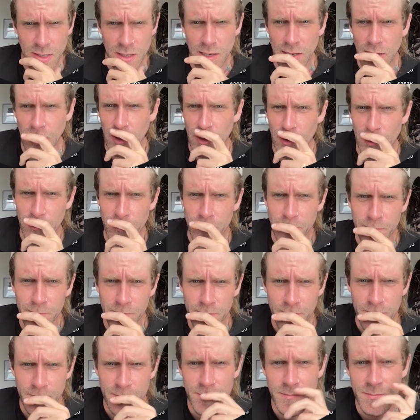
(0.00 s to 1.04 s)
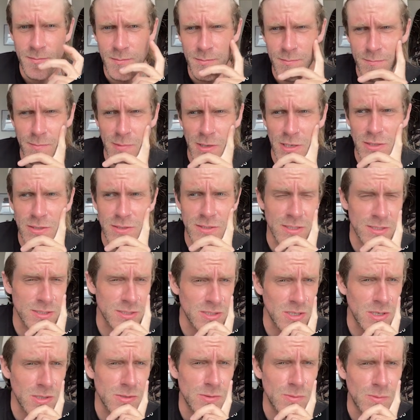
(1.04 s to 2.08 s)
Um, Here's a
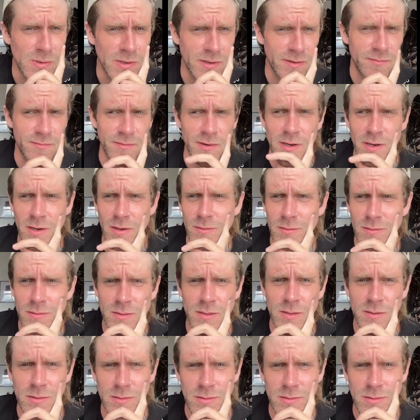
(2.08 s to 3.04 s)
solid one I found.